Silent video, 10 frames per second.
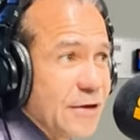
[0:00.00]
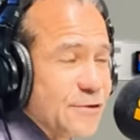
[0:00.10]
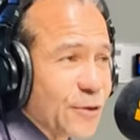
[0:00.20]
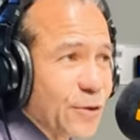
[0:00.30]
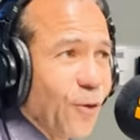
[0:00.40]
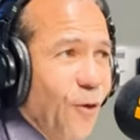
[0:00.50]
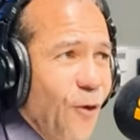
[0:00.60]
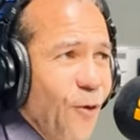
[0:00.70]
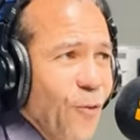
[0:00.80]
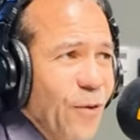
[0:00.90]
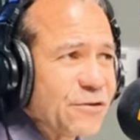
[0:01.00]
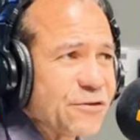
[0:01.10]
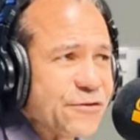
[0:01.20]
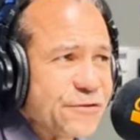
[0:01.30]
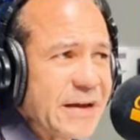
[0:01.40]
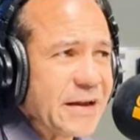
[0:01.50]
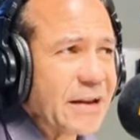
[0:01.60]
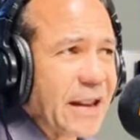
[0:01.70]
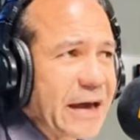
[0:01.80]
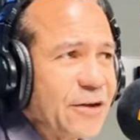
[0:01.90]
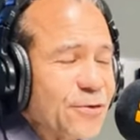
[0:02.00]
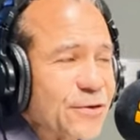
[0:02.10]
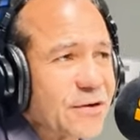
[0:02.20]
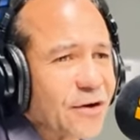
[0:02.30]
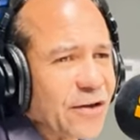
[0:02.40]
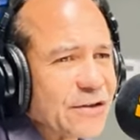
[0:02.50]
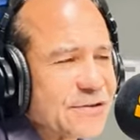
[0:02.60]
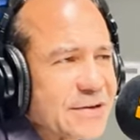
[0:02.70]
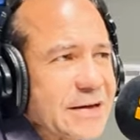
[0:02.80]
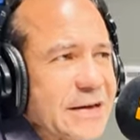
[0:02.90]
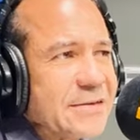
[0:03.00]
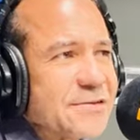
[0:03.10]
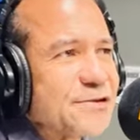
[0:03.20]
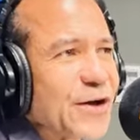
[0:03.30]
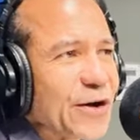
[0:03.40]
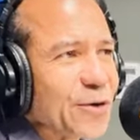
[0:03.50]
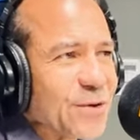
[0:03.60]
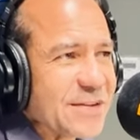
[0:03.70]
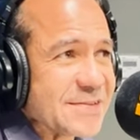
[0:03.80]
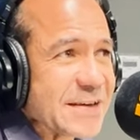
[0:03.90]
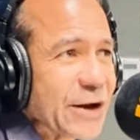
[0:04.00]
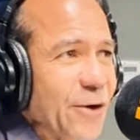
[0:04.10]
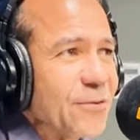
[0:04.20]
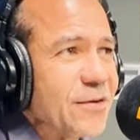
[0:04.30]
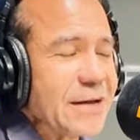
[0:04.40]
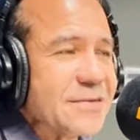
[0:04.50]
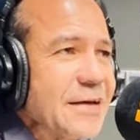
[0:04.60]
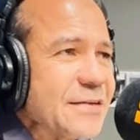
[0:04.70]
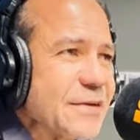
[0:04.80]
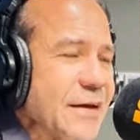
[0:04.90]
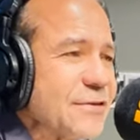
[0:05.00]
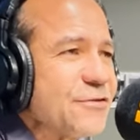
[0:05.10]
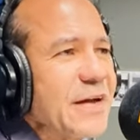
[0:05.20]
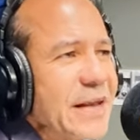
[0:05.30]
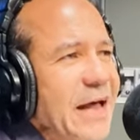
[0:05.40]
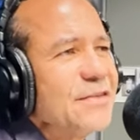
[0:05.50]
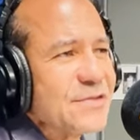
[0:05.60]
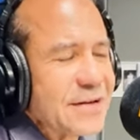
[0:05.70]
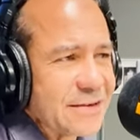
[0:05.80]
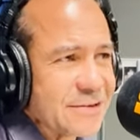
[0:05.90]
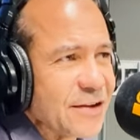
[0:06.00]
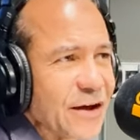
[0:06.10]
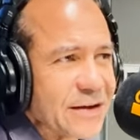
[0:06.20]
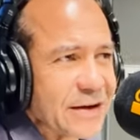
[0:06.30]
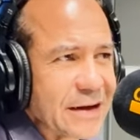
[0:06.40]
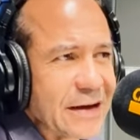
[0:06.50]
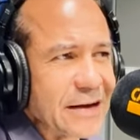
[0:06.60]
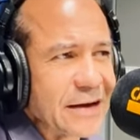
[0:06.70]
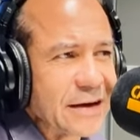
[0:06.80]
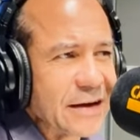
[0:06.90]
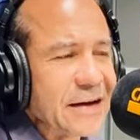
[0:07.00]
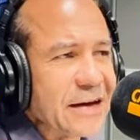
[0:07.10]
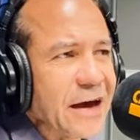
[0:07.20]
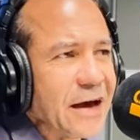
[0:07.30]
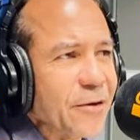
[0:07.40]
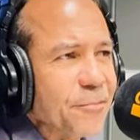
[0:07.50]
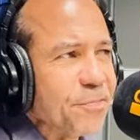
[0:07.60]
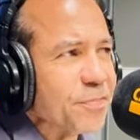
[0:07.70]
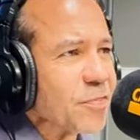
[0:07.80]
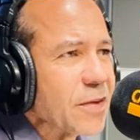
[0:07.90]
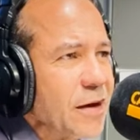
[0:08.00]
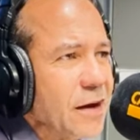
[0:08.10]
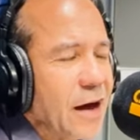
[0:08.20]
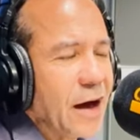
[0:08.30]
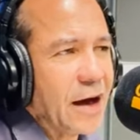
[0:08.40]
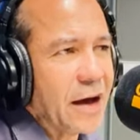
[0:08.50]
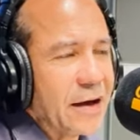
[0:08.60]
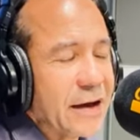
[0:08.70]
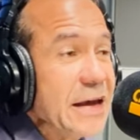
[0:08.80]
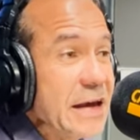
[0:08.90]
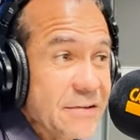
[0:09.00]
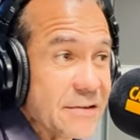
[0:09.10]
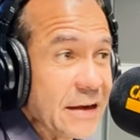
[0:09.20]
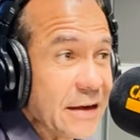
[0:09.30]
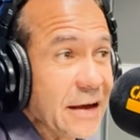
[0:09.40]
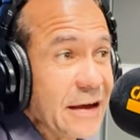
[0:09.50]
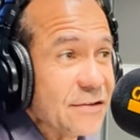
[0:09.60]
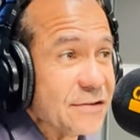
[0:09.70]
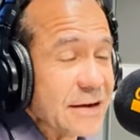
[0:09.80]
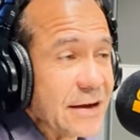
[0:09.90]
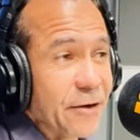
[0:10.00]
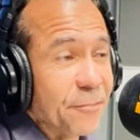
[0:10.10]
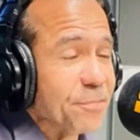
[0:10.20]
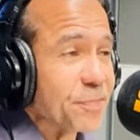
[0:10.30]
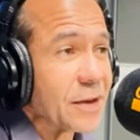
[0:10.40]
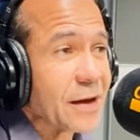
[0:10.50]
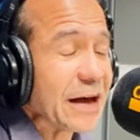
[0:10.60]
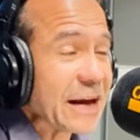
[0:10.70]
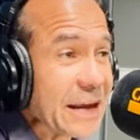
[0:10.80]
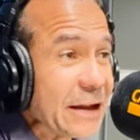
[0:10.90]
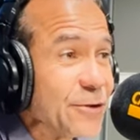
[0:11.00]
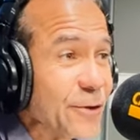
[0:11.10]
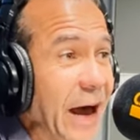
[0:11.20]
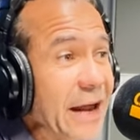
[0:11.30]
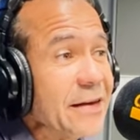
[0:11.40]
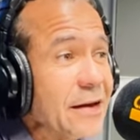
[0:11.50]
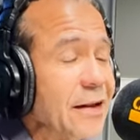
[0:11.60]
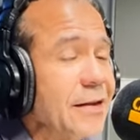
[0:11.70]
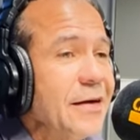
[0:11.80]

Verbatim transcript: So you always feel like you're constantly starting with zero. It's it's it's financially, it's not really really um, uh, easy easy um, career to handle